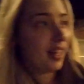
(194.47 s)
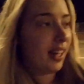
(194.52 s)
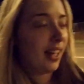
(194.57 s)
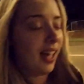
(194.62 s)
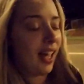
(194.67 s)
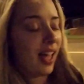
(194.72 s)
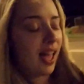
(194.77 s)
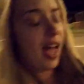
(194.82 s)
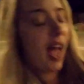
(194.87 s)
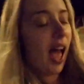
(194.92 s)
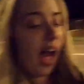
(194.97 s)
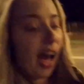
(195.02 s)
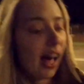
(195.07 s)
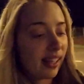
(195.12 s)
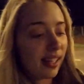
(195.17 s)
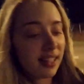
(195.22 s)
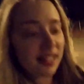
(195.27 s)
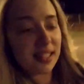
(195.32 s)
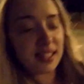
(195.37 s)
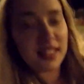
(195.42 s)

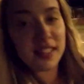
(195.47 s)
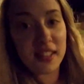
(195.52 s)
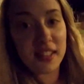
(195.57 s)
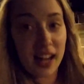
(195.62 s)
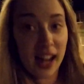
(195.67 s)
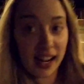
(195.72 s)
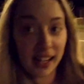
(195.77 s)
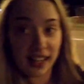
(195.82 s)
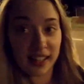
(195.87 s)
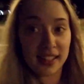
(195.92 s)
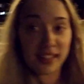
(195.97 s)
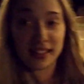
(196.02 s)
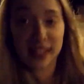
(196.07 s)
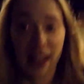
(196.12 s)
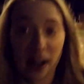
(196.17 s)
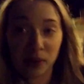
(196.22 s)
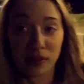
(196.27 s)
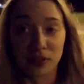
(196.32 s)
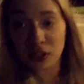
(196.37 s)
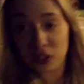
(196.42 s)
Alex is dying
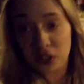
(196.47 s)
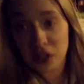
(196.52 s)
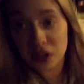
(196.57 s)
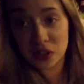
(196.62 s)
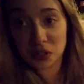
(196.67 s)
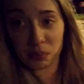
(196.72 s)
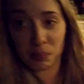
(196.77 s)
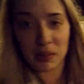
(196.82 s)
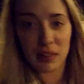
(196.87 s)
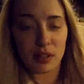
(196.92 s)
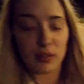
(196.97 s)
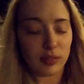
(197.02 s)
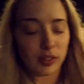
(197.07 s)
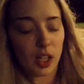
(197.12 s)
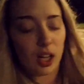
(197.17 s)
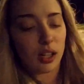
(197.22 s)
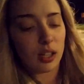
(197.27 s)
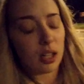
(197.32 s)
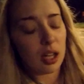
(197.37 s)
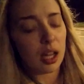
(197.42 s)
and now has turned up in the
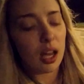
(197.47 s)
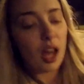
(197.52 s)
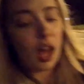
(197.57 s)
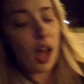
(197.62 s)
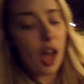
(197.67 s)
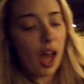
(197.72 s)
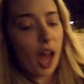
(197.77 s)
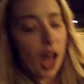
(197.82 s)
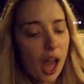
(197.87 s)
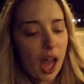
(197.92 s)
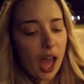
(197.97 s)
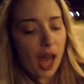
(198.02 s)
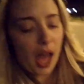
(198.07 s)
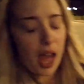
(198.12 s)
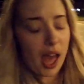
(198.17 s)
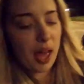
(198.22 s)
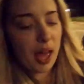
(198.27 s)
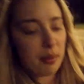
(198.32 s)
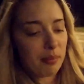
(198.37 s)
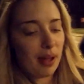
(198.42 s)
vlog.
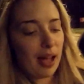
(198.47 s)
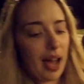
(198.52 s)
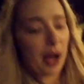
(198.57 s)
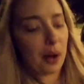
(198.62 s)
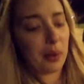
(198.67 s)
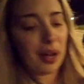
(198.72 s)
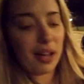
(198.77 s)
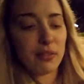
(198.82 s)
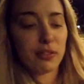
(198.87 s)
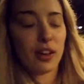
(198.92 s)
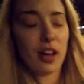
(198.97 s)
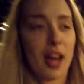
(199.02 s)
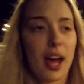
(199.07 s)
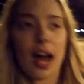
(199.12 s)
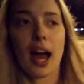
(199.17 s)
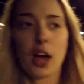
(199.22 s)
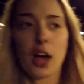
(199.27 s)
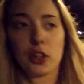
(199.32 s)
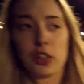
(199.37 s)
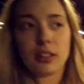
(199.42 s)
However,
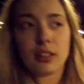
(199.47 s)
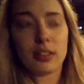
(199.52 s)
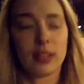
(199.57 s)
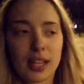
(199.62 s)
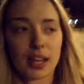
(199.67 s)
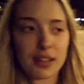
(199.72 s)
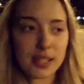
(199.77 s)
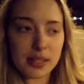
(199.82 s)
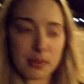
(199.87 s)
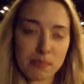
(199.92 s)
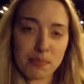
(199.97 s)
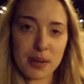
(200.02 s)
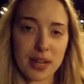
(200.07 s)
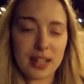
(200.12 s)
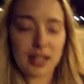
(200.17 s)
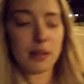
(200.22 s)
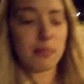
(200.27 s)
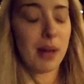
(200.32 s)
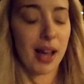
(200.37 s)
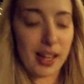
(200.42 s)
there hasn't
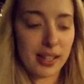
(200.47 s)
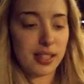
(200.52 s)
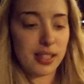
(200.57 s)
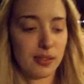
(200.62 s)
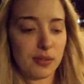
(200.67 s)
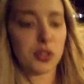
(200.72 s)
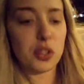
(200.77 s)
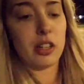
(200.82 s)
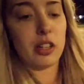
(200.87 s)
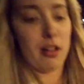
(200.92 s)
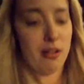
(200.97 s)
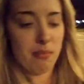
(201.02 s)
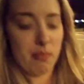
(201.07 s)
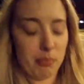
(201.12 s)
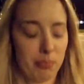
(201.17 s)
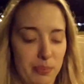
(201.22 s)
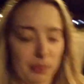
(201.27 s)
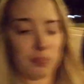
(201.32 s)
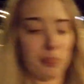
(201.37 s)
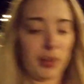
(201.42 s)
been a massive
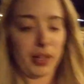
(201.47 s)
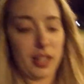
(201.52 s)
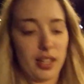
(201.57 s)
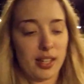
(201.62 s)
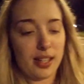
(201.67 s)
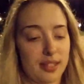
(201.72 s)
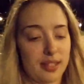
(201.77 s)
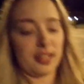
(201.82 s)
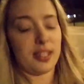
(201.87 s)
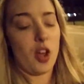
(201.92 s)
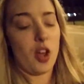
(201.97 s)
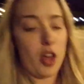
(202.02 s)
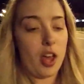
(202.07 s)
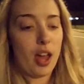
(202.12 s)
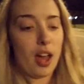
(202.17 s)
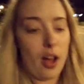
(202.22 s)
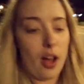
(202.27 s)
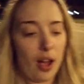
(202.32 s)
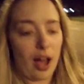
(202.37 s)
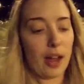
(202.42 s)
jump because
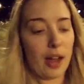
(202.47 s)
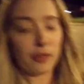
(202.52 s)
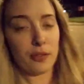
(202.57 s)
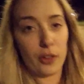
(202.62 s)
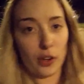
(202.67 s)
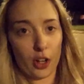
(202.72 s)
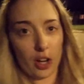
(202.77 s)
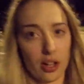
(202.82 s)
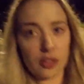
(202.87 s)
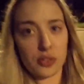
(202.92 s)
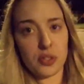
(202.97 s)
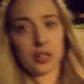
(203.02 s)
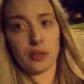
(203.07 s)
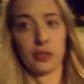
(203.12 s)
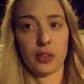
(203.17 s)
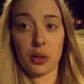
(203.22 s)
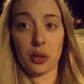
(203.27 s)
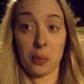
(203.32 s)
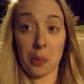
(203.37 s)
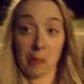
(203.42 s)
I forgot to
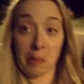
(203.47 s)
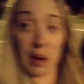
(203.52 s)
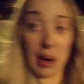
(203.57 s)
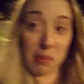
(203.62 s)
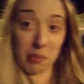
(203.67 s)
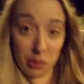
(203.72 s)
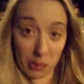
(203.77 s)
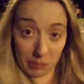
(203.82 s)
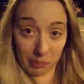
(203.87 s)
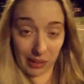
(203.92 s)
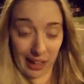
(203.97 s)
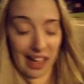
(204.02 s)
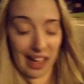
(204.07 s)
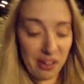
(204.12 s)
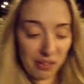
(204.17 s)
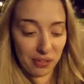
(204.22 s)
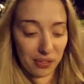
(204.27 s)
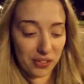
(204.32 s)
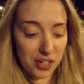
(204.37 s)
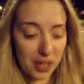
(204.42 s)
vlog when my mum
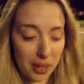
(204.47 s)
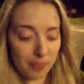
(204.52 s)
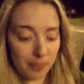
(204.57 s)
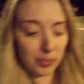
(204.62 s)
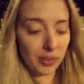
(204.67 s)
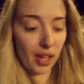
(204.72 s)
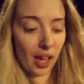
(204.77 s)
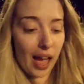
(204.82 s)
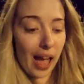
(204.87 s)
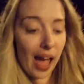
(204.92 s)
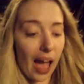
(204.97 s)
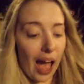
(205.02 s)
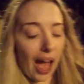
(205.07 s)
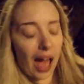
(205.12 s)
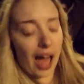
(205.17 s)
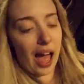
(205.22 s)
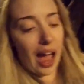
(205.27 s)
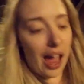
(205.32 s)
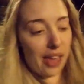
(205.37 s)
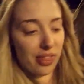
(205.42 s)
left.
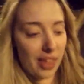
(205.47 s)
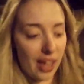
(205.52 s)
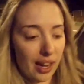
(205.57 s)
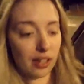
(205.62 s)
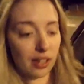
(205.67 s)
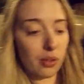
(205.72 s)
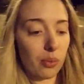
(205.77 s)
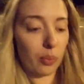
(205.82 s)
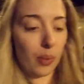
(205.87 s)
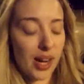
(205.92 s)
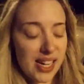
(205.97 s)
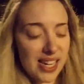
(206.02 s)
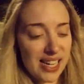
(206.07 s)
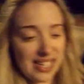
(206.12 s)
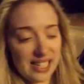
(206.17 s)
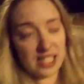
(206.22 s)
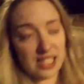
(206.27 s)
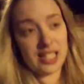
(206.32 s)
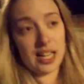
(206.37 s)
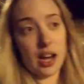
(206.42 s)
I then went
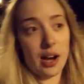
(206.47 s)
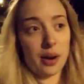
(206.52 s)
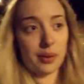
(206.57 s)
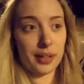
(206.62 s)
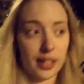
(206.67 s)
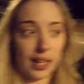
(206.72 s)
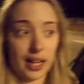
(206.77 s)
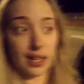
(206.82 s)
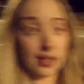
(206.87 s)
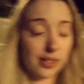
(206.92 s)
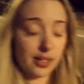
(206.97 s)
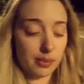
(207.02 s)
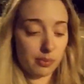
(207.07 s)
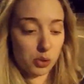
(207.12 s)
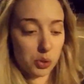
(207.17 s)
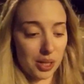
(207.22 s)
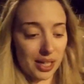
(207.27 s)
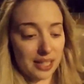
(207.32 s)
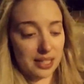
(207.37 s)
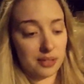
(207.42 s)
into town and had some
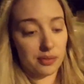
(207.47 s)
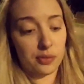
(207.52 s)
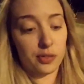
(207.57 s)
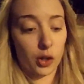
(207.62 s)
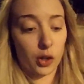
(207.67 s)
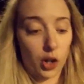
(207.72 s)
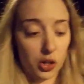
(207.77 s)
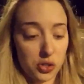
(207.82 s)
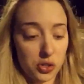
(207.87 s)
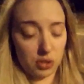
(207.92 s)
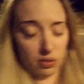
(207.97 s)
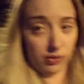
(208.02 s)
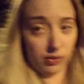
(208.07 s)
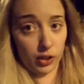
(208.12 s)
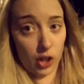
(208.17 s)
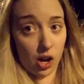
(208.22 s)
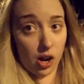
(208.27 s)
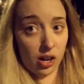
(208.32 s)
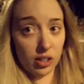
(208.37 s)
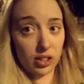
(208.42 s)
drinks and forgot to
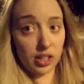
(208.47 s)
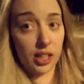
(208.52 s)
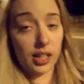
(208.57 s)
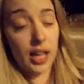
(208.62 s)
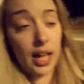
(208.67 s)
vlog.